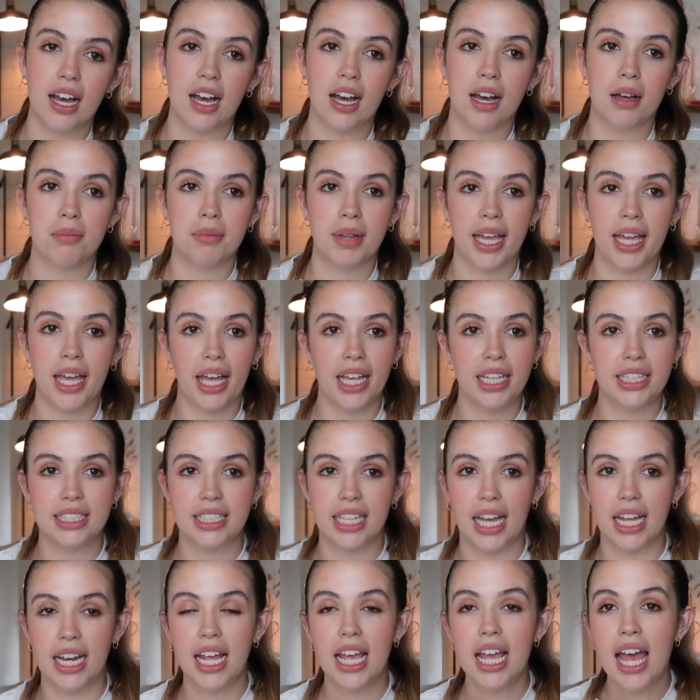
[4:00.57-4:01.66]
Like I
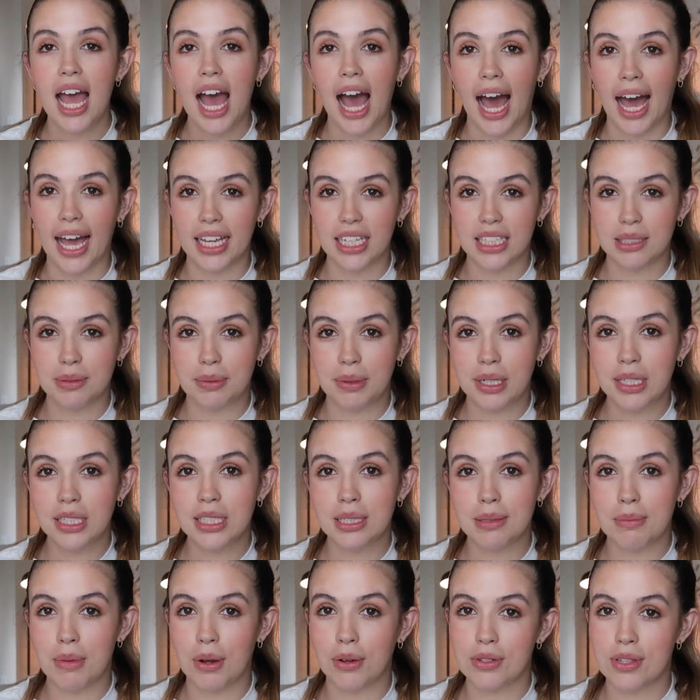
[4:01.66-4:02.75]
said, I
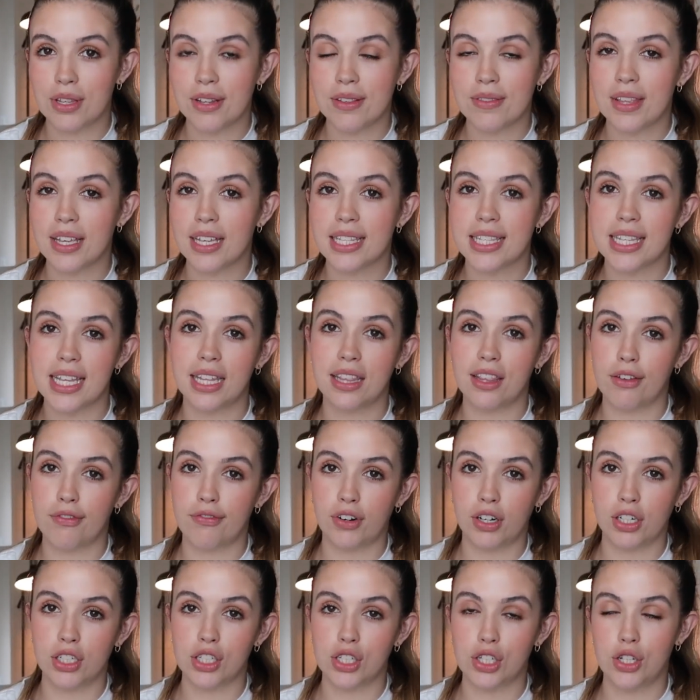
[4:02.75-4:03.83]
experienced most of this in the
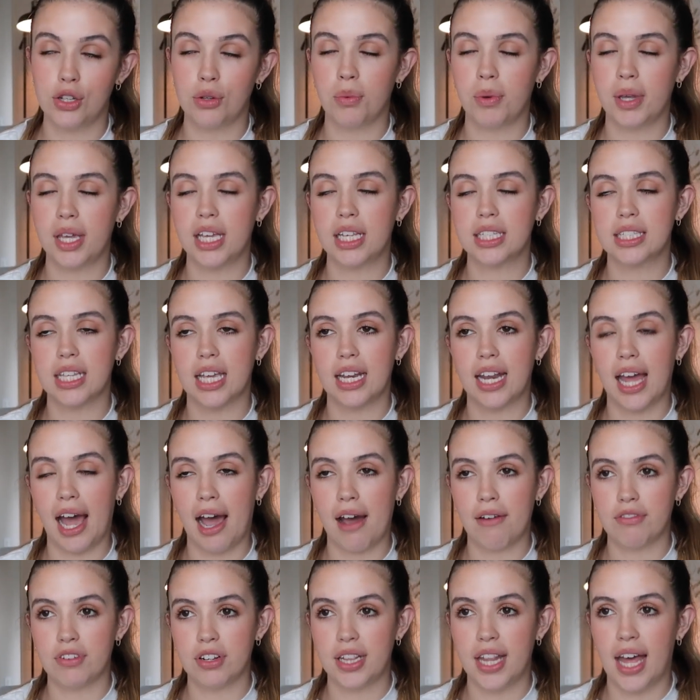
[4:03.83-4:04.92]
first 2 weeks, and
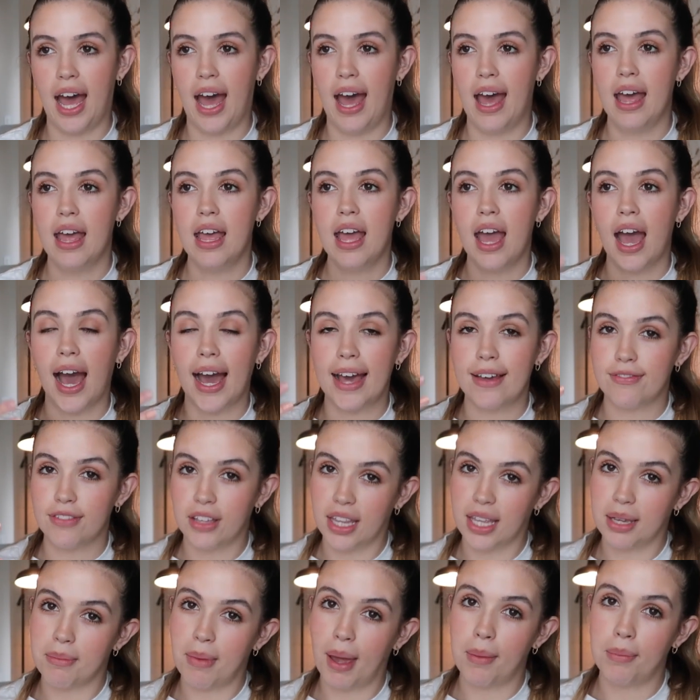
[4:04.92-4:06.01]
after that I
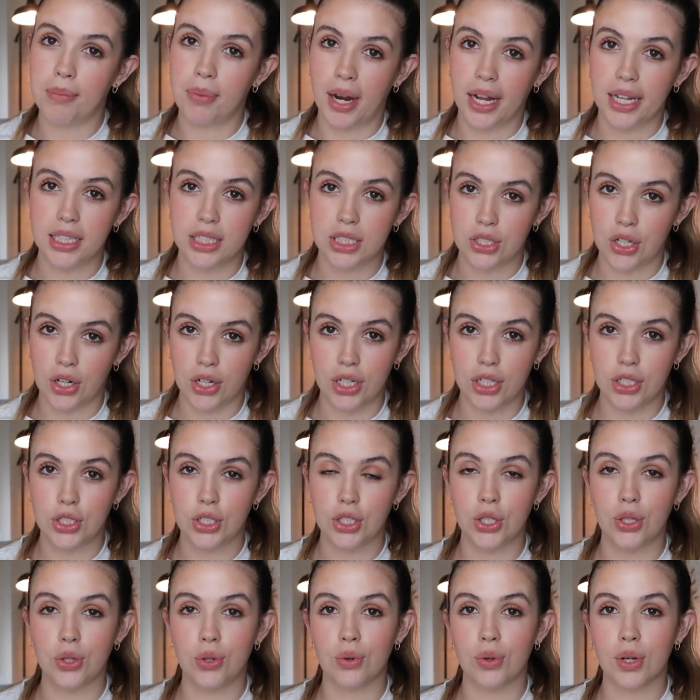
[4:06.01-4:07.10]
feel like my brain started
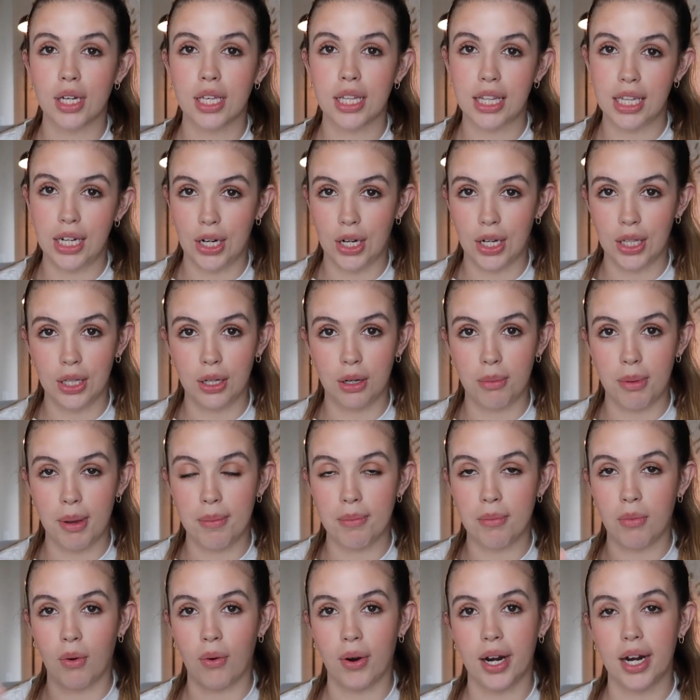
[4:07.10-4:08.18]
to clear a little
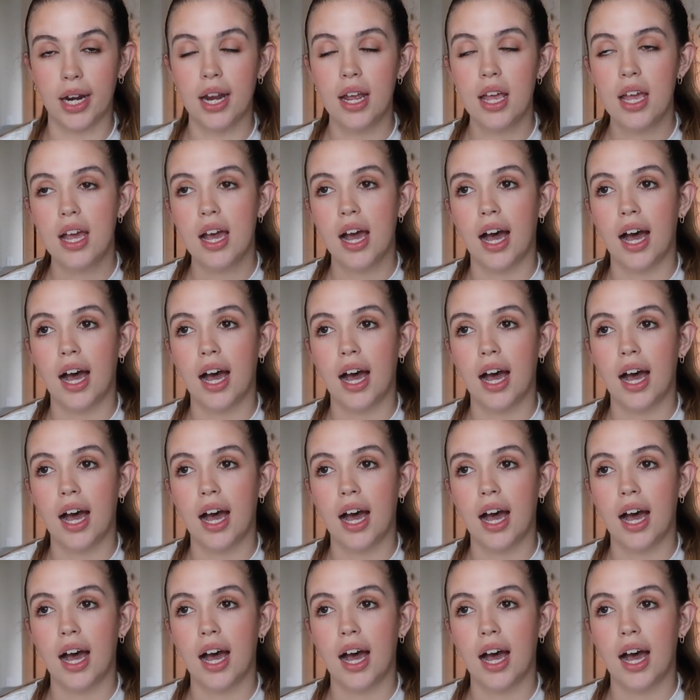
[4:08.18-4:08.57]
bit more.